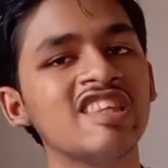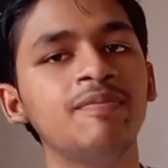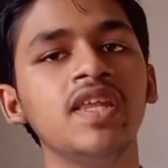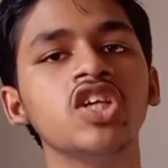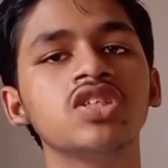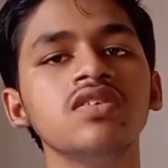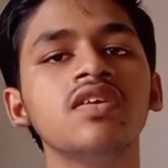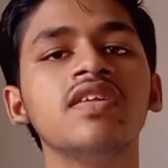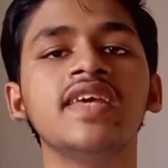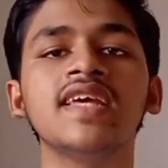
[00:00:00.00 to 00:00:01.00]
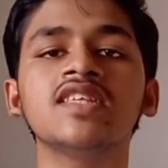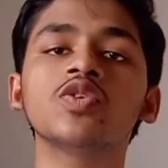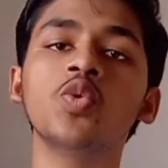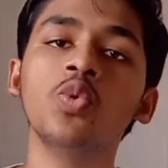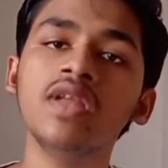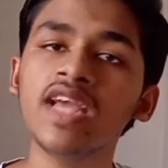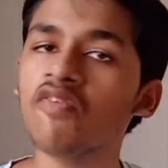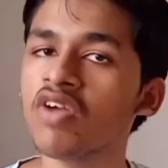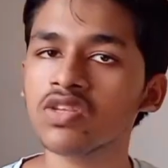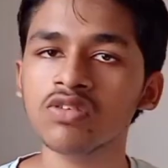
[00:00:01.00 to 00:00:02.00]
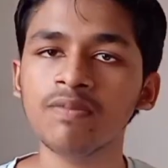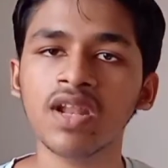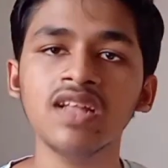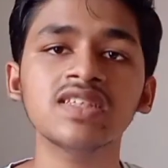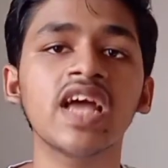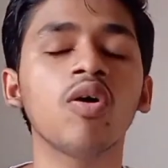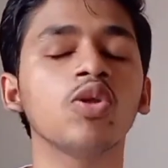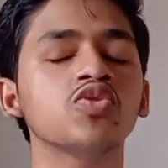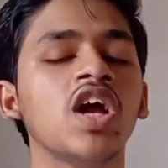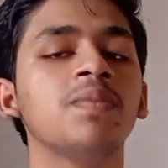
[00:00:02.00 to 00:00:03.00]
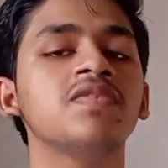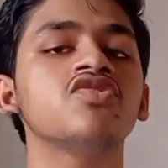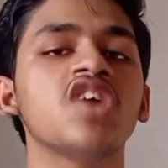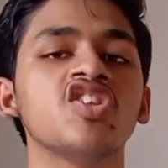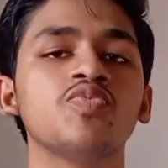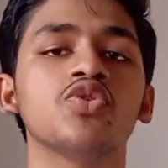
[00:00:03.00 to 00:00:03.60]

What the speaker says: Transpiration creates cooling effect to the plant and also helps in